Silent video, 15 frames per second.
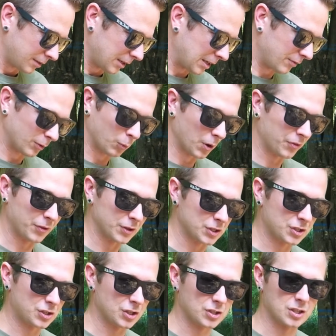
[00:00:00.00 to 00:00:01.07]
even with
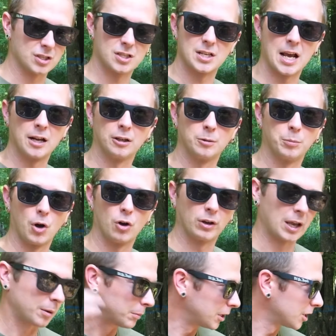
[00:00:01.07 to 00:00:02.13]
this just a standard
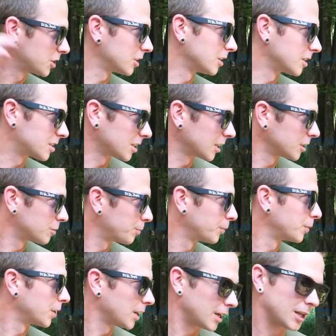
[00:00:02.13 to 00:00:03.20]
bulk ammunition, this thing is
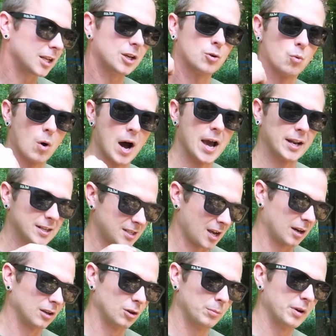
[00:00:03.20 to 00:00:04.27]
pretty quiet. It's
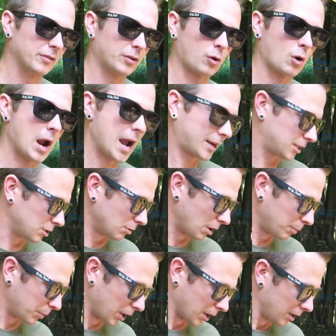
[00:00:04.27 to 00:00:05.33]
got a little bit of a crack to
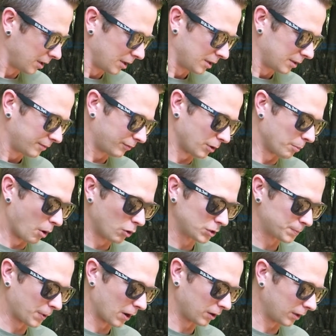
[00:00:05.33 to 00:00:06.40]
it, but for the
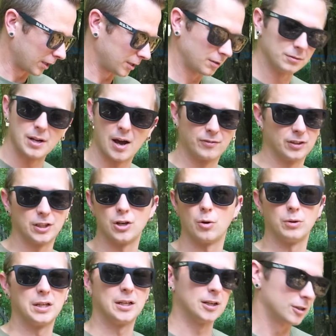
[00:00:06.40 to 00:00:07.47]
most part, like, you definitely
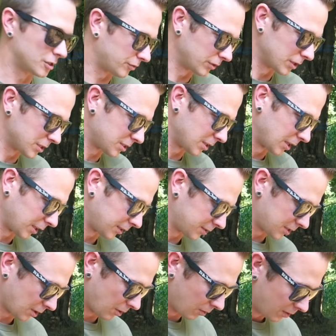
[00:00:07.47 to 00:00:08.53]
don't need ears for this thing.
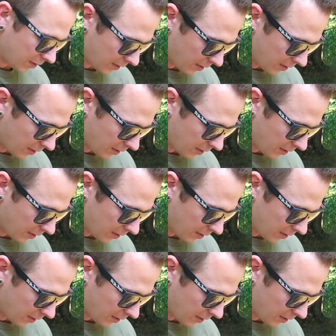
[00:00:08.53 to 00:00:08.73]
So